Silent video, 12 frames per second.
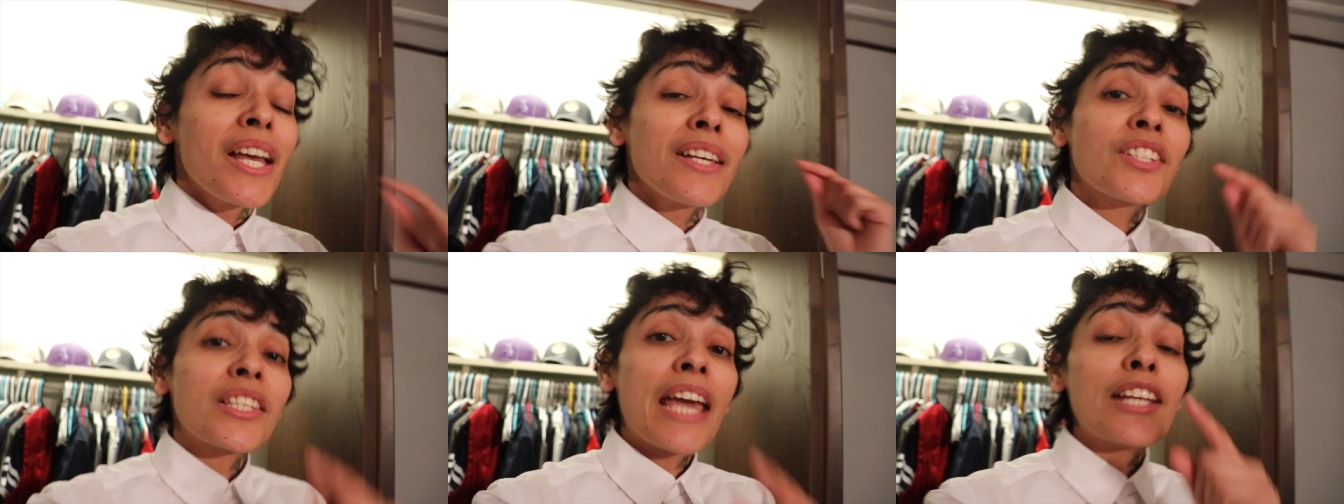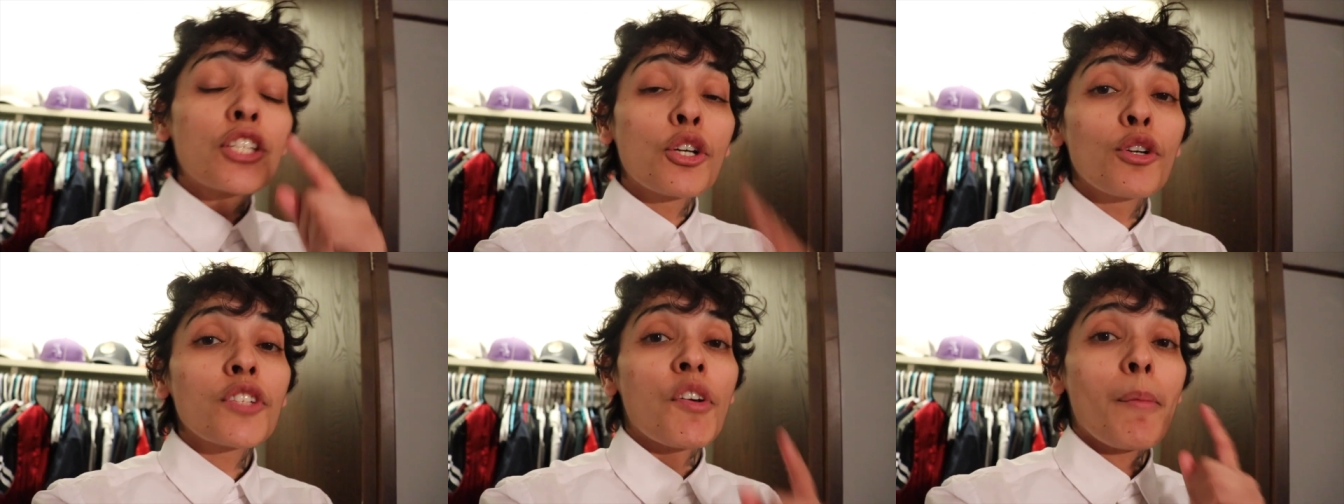Stay
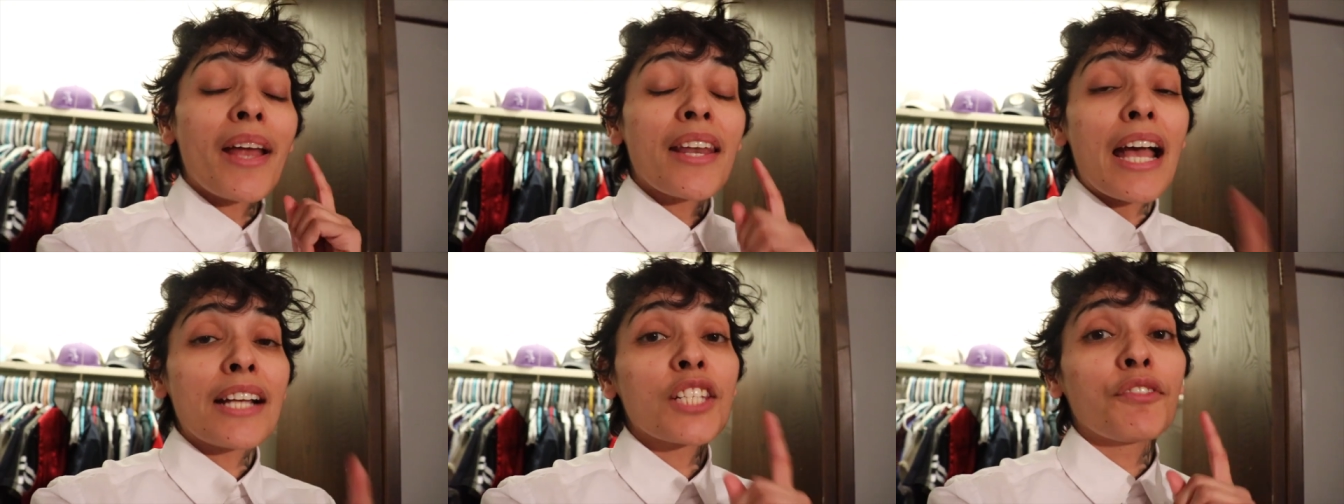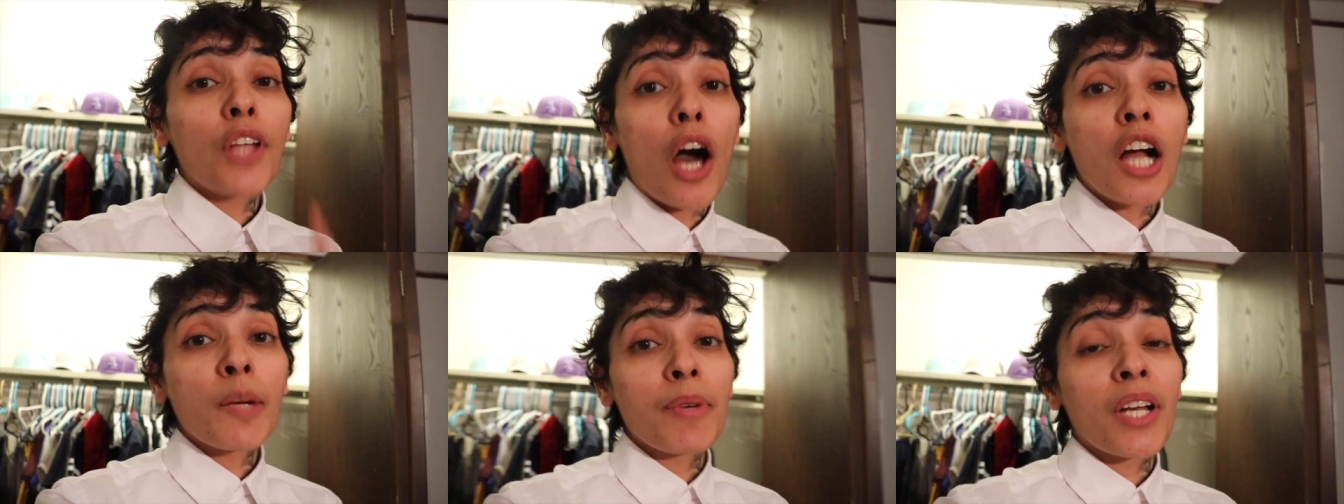tuned for my next
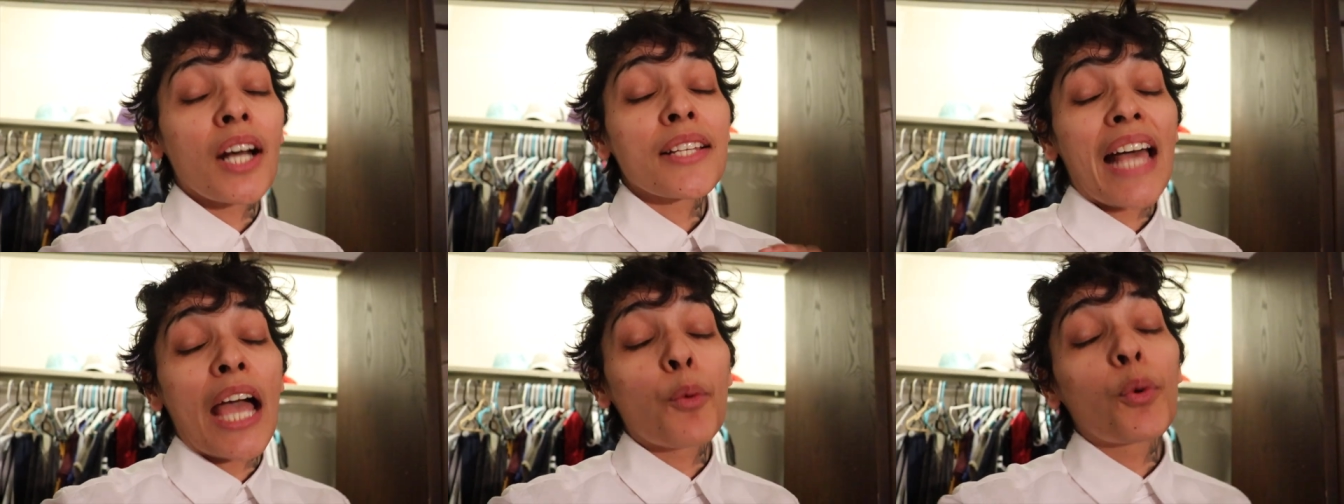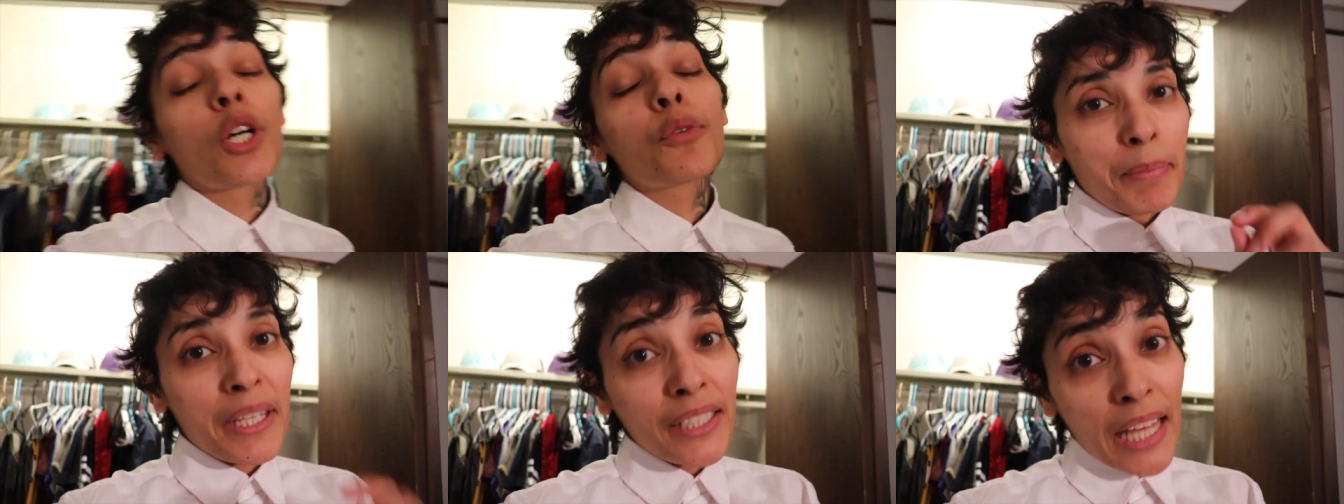vlog because I will
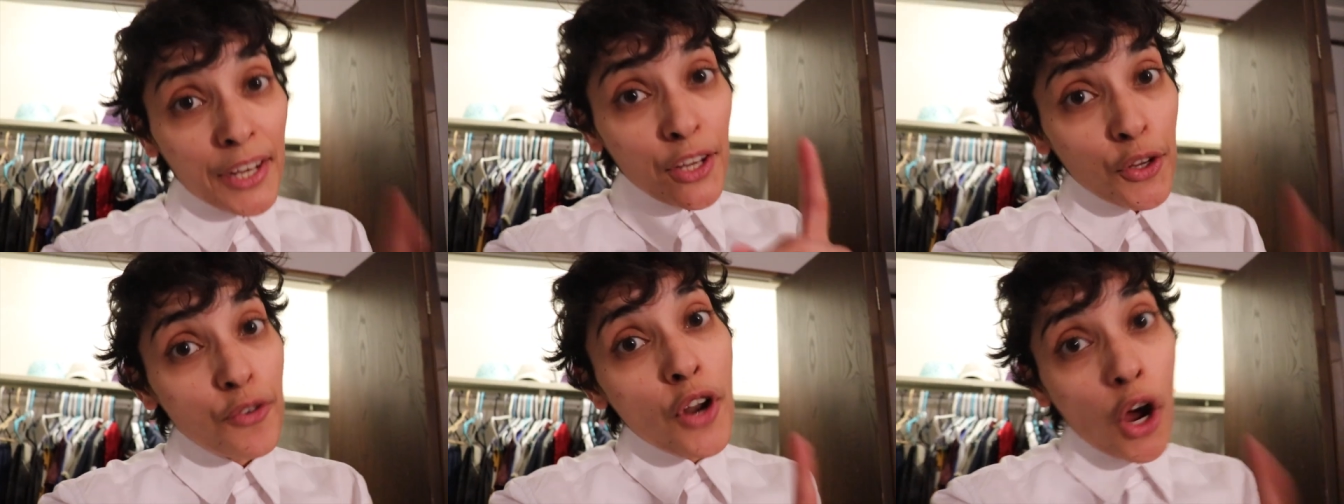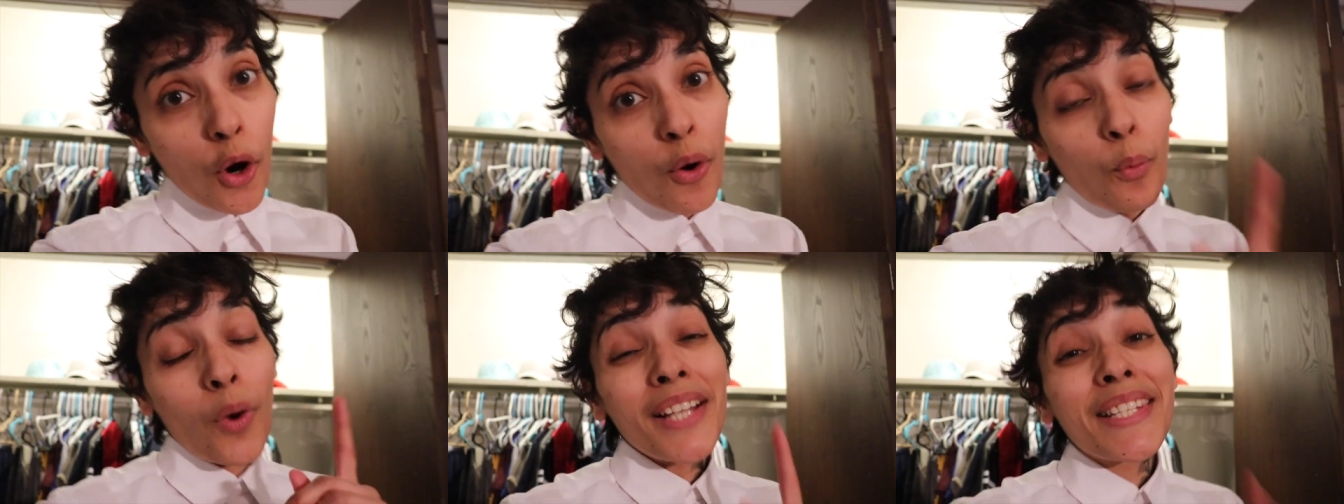be letting you know
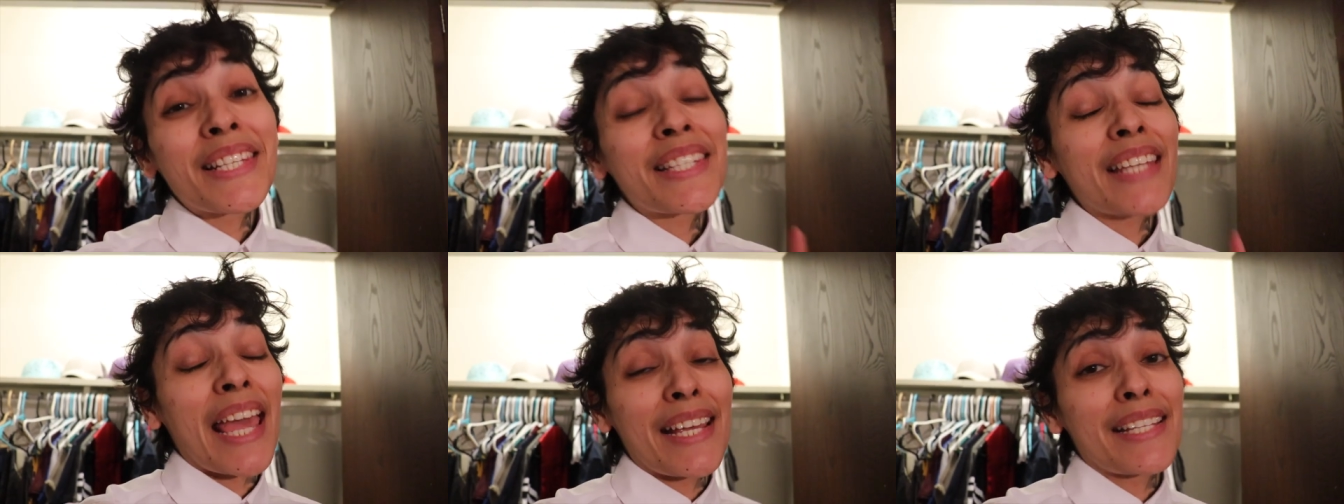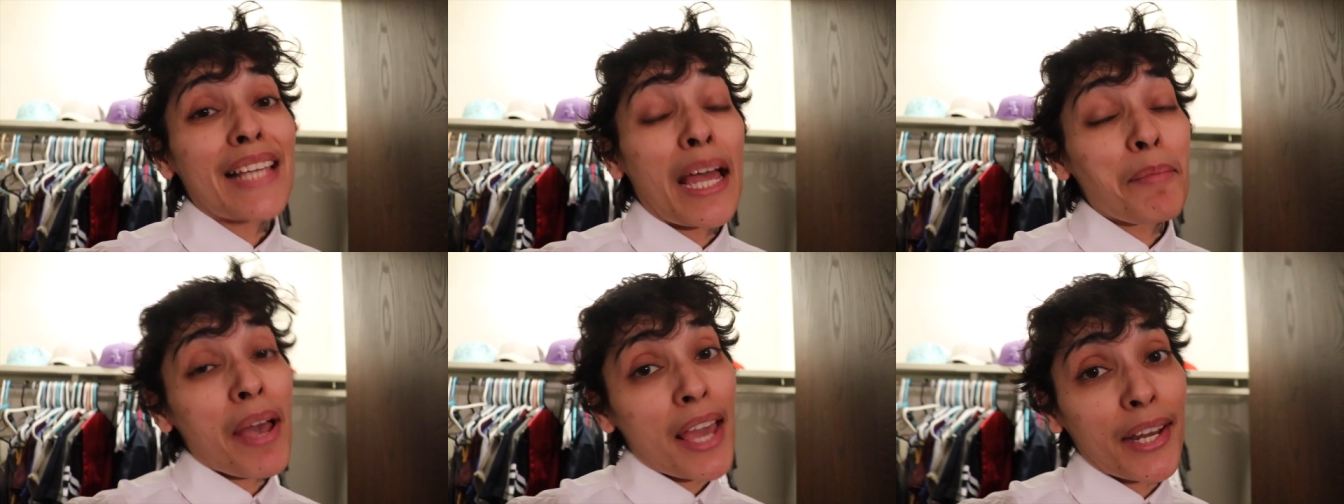what state
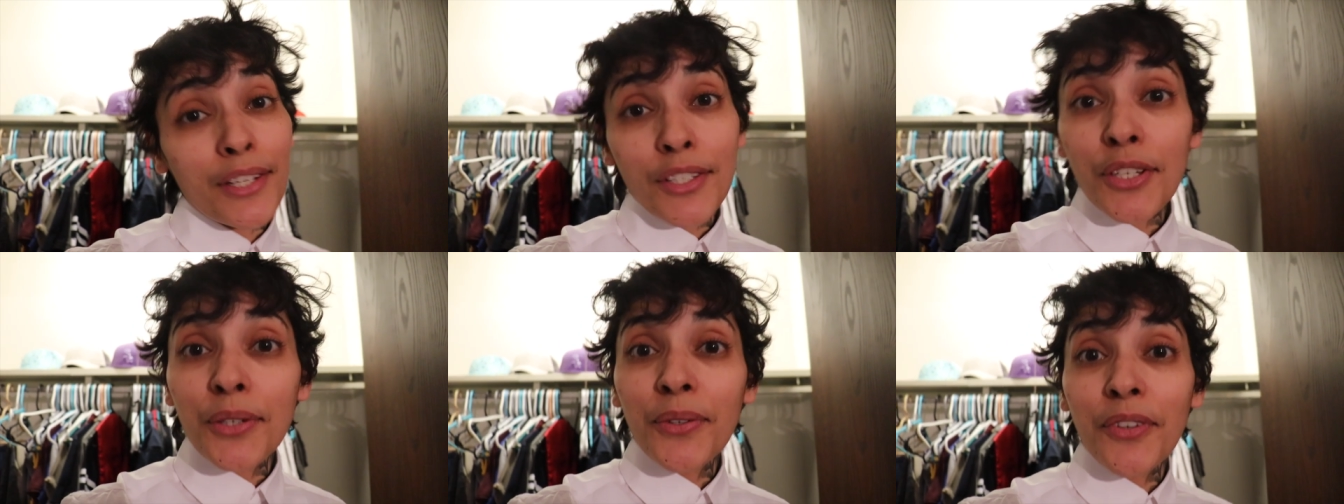I'm heading to.